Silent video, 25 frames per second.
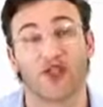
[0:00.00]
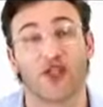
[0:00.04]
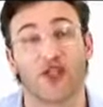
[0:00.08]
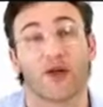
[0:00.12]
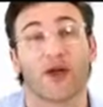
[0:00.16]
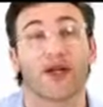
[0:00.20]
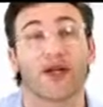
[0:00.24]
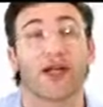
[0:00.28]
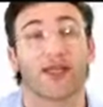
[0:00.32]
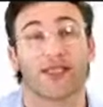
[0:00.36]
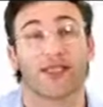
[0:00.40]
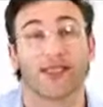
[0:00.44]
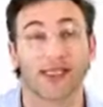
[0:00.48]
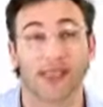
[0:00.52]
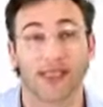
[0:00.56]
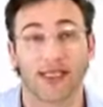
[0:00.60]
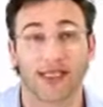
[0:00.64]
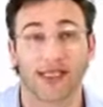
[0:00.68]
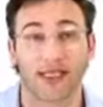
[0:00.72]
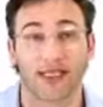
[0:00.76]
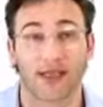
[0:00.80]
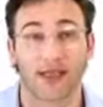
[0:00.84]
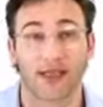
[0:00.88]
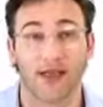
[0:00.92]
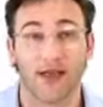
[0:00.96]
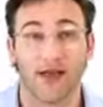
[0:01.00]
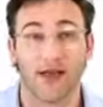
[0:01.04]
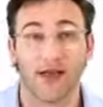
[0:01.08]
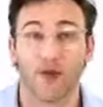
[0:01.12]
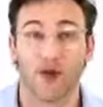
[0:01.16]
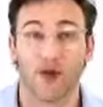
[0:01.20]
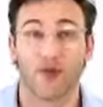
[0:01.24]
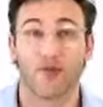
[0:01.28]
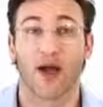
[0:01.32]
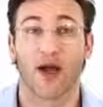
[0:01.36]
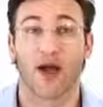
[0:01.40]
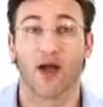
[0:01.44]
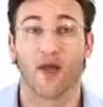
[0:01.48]
so inconsistent
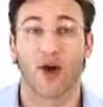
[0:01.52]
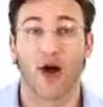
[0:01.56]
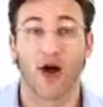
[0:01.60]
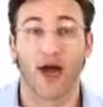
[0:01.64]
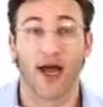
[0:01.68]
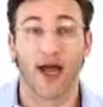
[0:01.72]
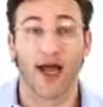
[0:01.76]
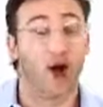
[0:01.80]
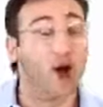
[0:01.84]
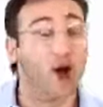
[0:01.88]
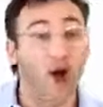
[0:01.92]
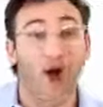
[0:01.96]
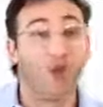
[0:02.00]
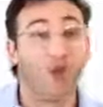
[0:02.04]
with my why.